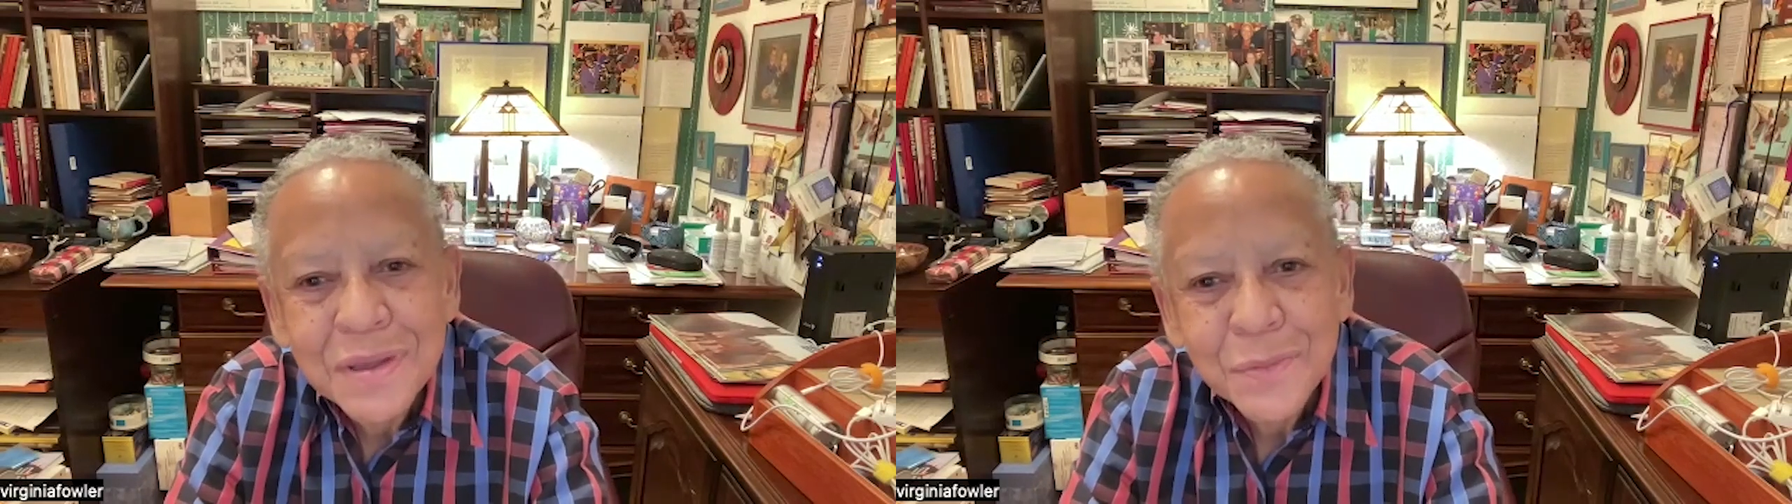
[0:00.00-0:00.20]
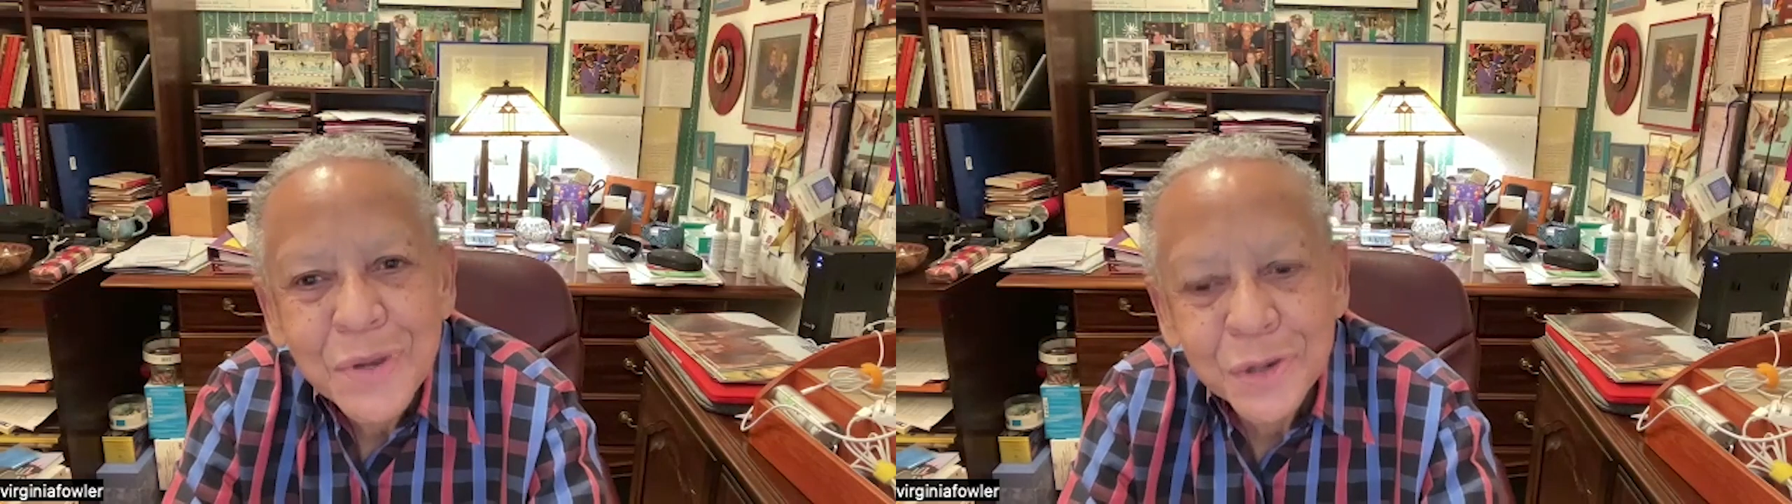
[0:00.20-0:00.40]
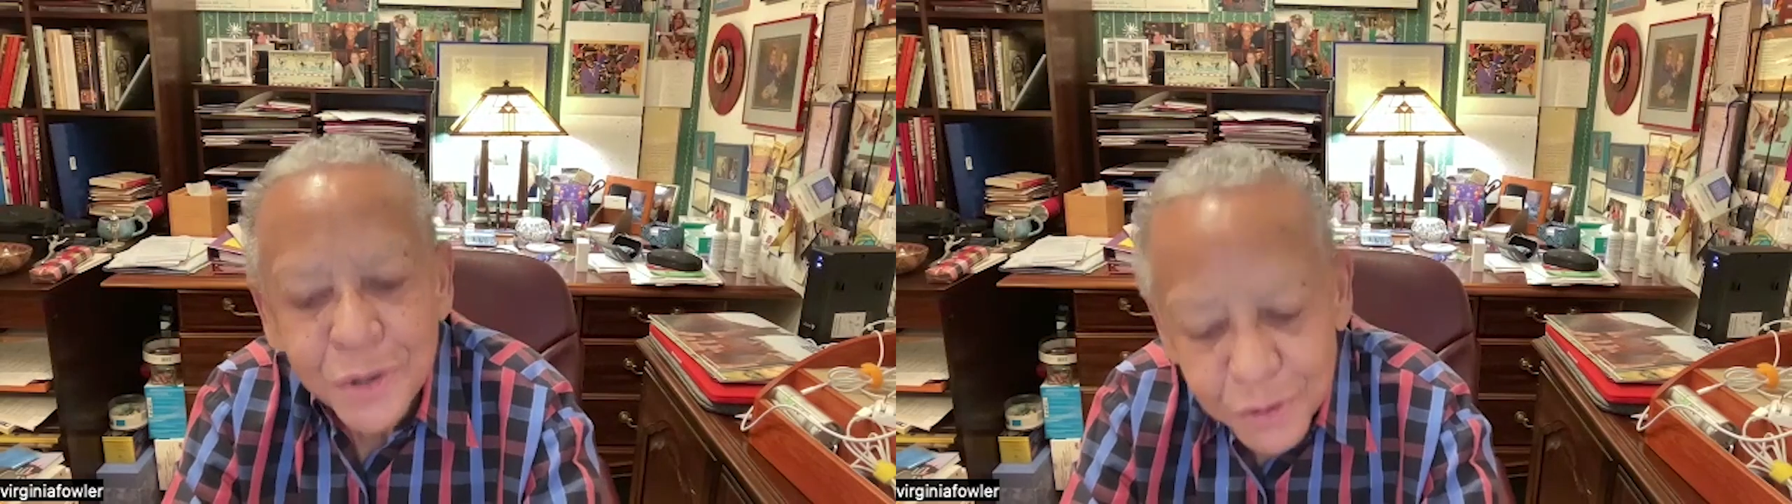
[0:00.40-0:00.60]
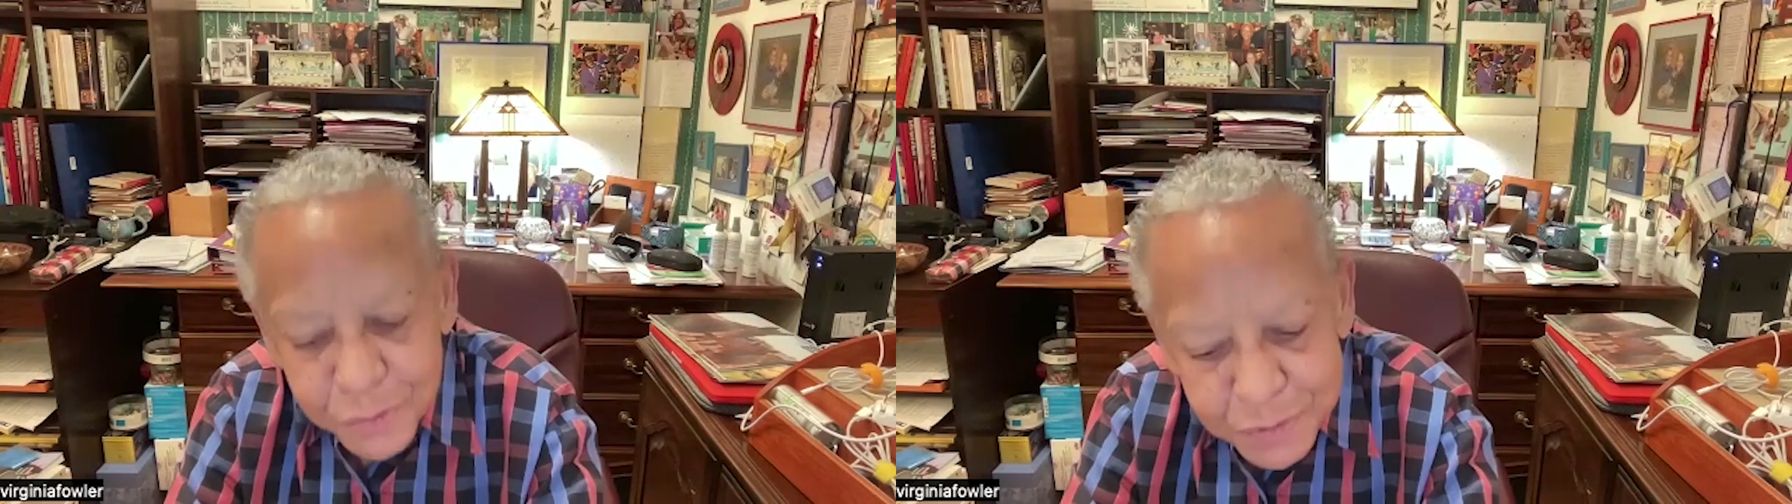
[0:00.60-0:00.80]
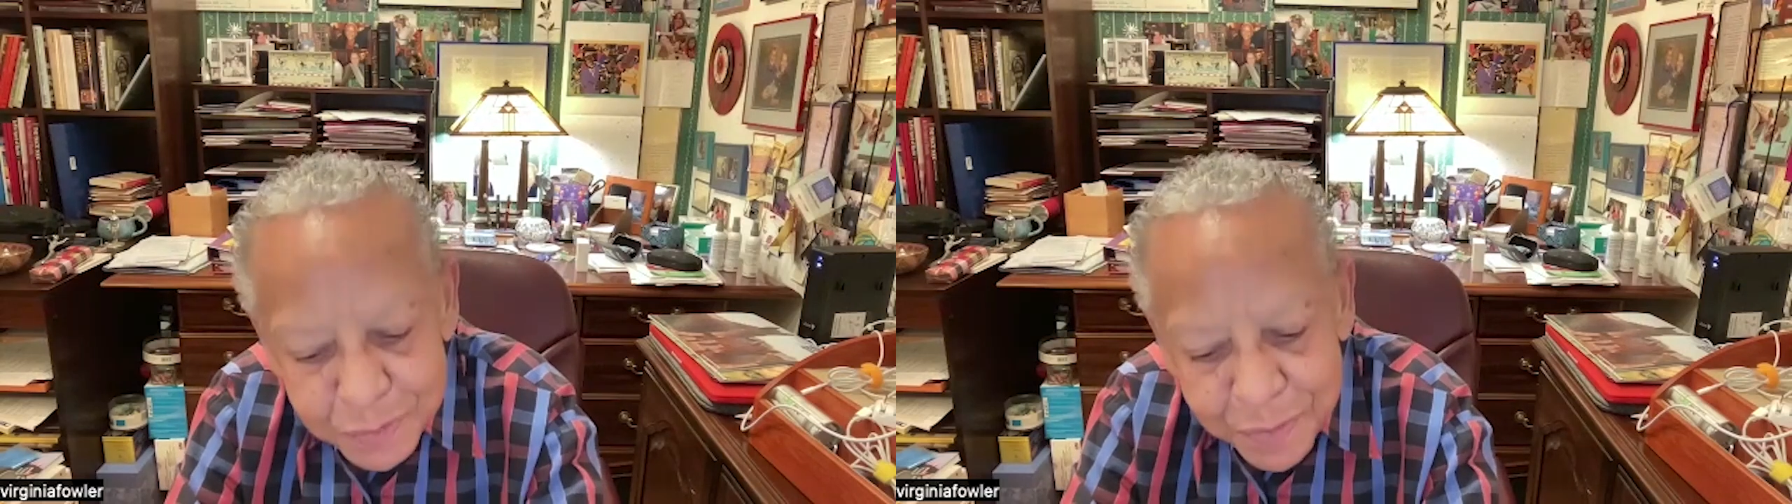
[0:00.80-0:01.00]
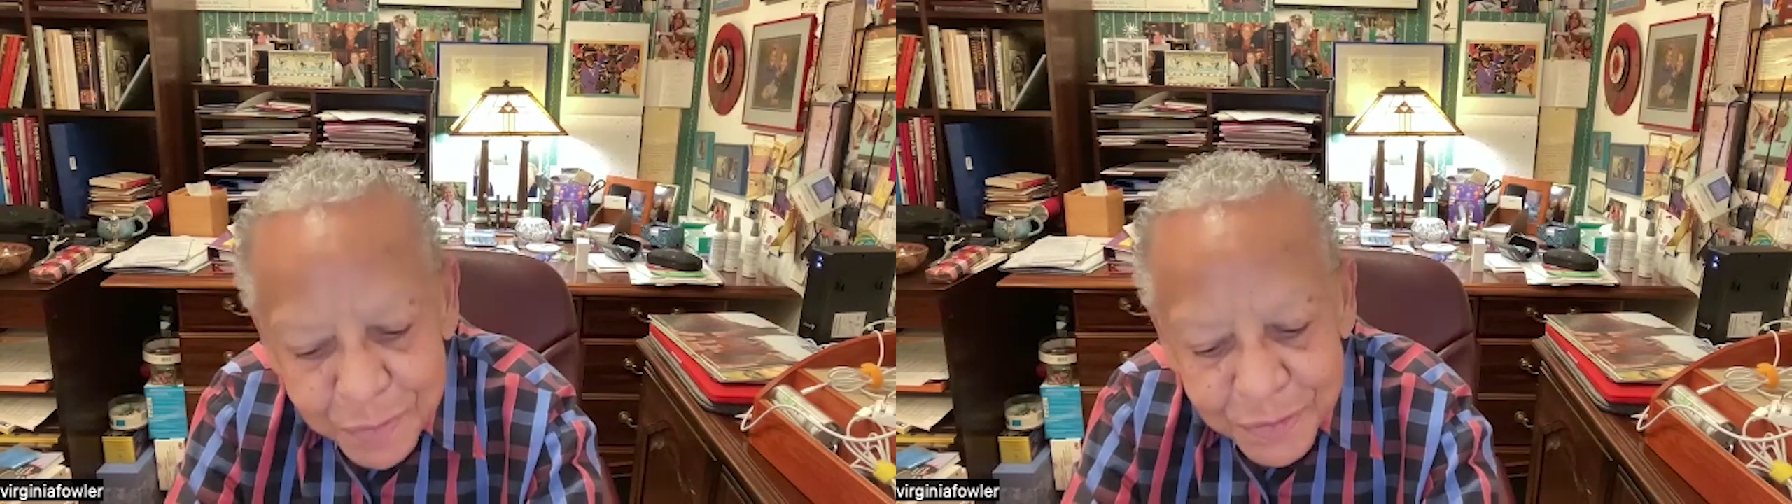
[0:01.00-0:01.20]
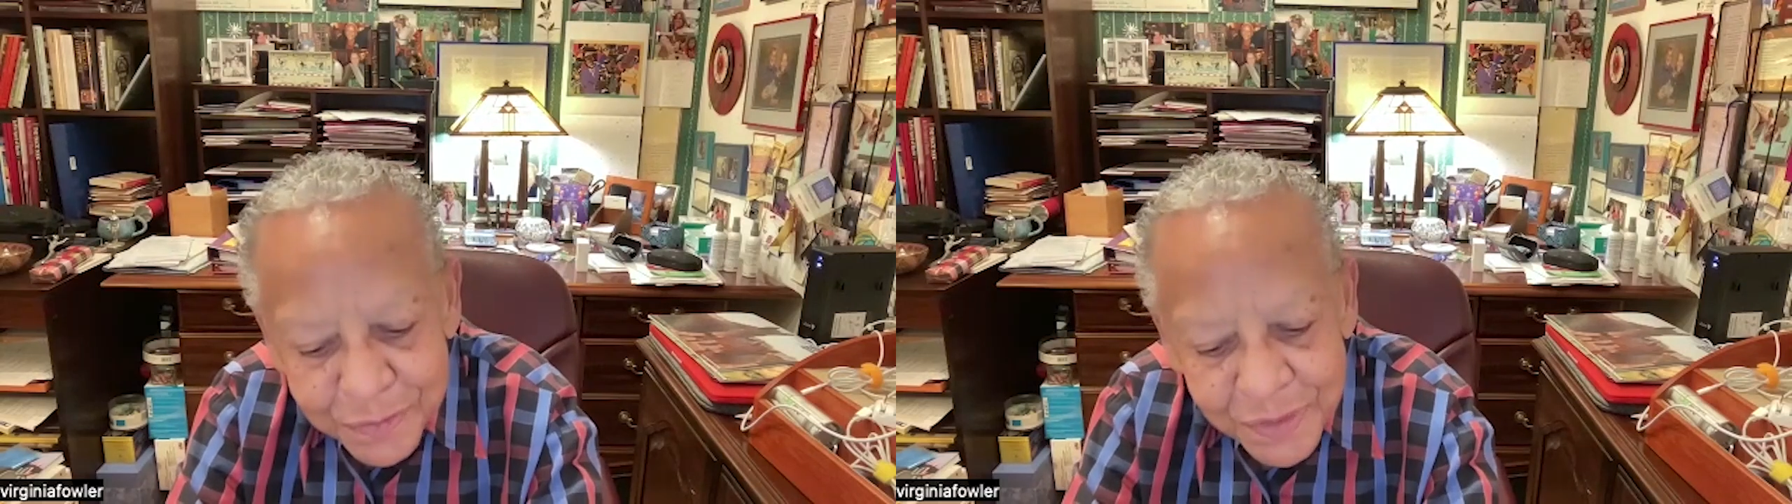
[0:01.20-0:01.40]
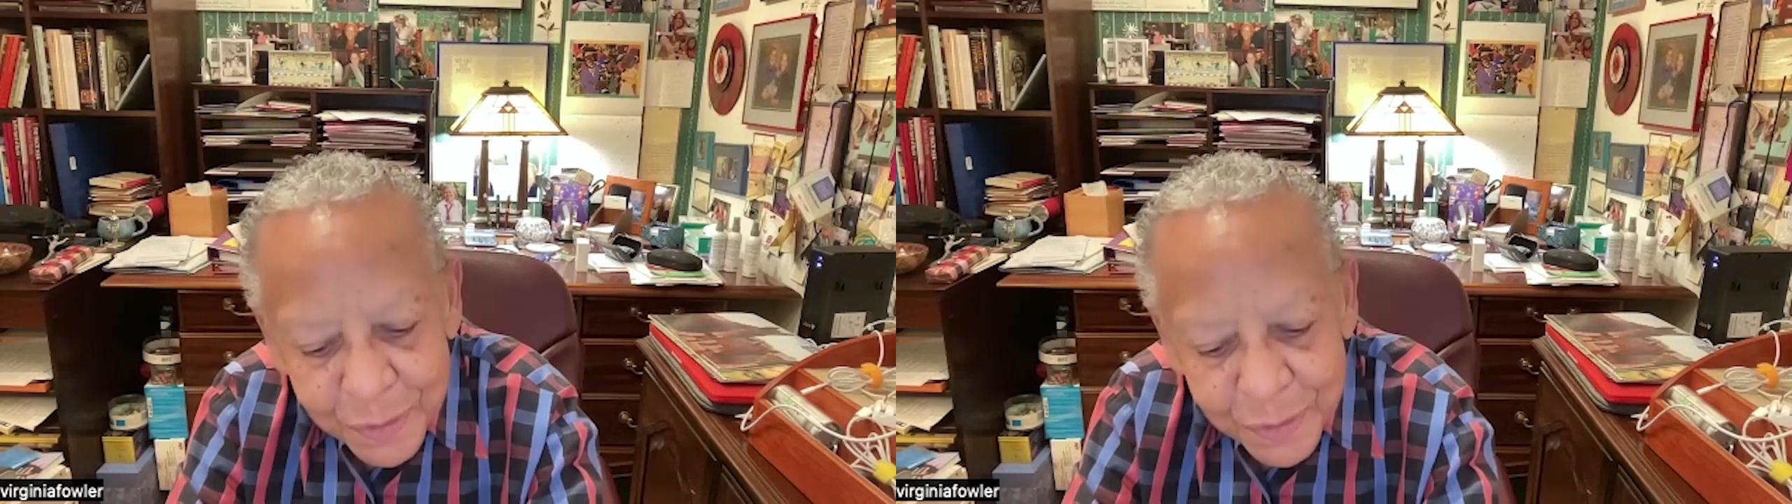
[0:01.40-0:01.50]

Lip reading: We could only remember